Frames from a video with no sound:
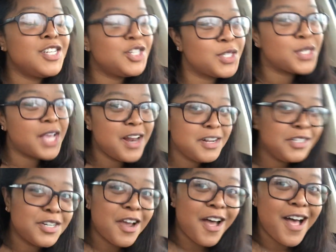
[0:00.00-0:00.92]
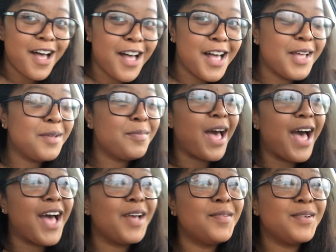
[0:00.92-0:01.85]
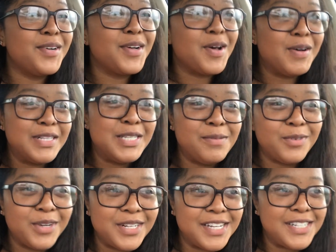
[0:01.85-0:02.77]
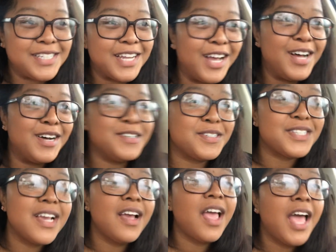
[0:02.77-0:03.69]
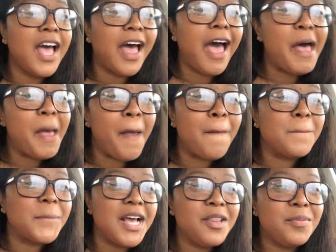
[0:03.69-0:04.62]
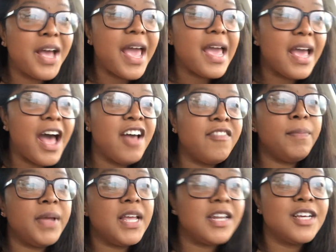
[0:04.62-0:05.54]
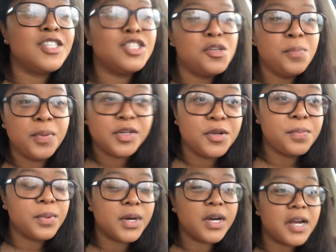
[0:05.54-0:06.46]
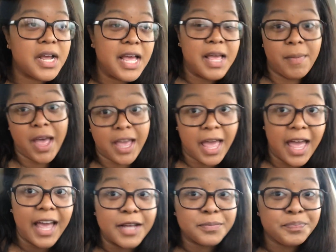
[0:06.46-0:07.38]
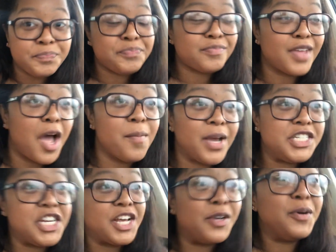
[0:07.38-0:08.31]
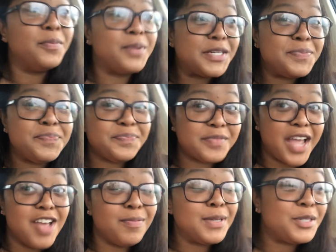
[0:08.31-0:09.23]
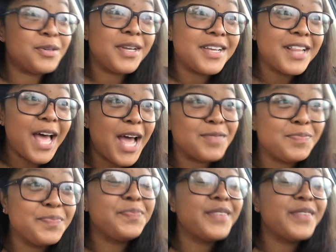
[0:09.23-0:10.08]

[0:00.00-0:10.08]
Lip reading: just got a job. I will go into more details. By the way, I've been super duper MIA on my channel, but I've been doing a lot.